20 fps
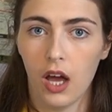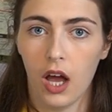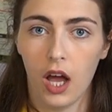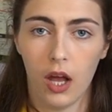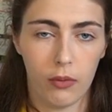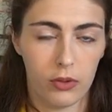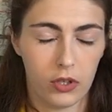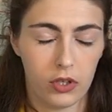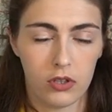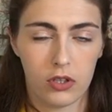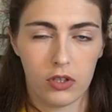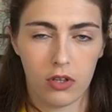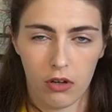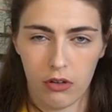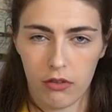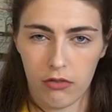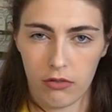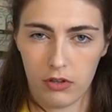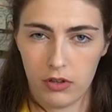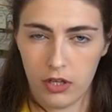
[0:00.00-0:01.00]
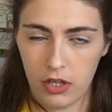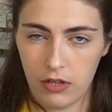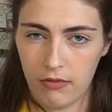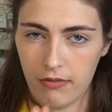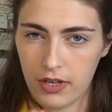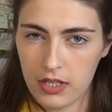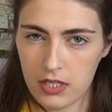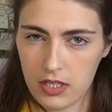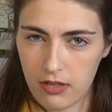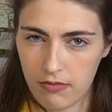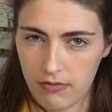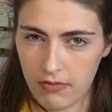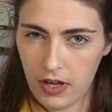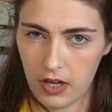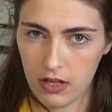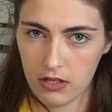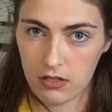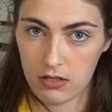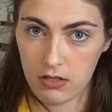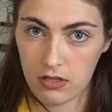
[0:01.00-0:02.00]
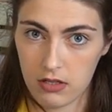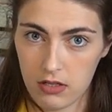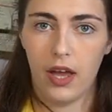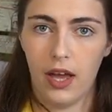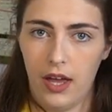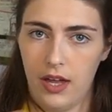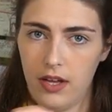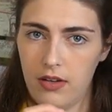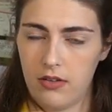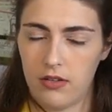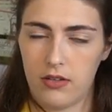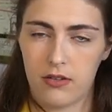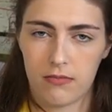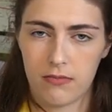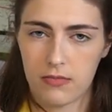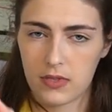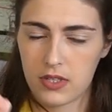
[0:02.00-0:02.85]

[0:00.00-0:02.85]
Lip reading: I would go through the university first, and